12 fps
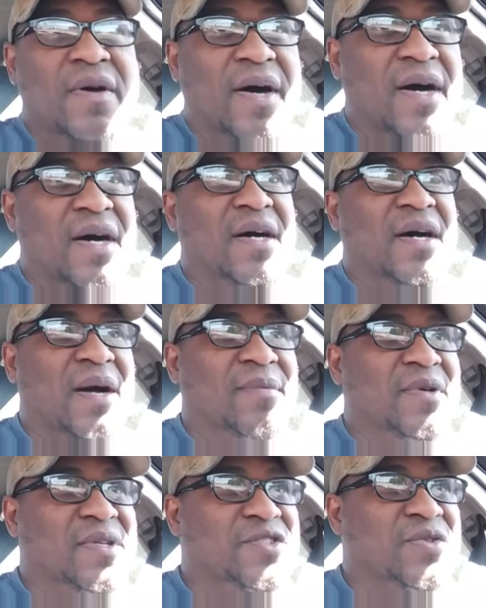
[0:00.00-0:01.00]

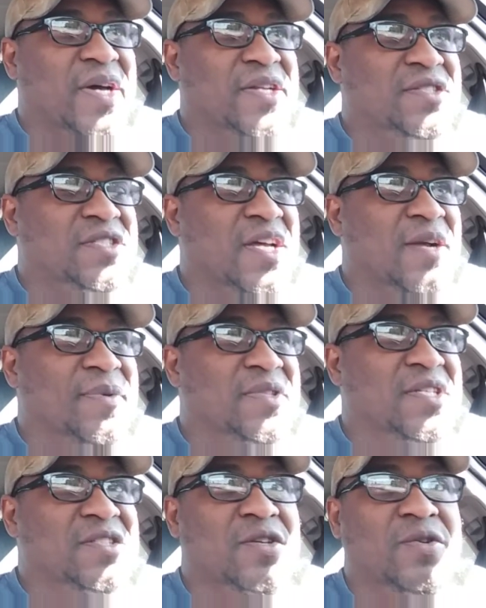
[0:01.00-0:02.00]
I'm gonna try to set up a
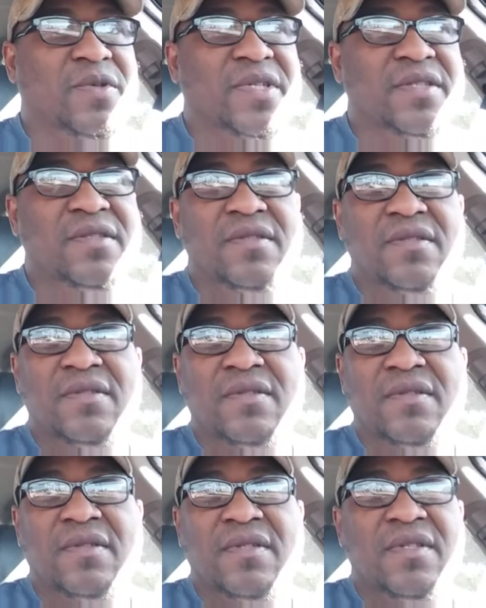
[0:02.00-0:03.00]
Discord,
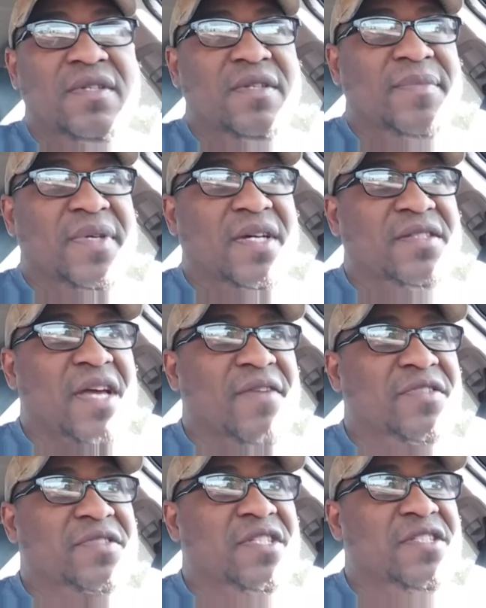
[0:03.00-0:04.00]
because
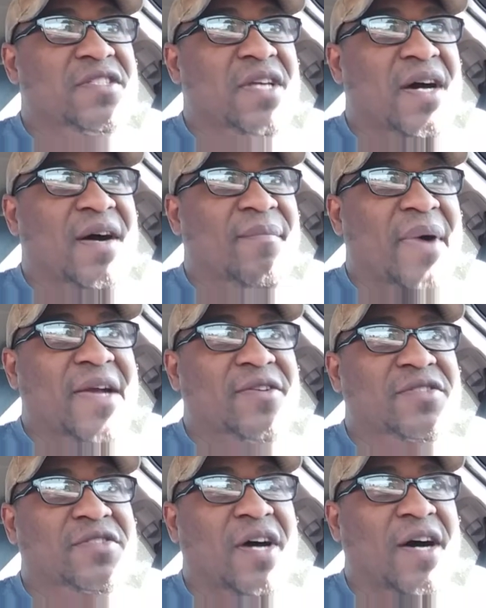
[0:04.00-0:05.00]
ever since ever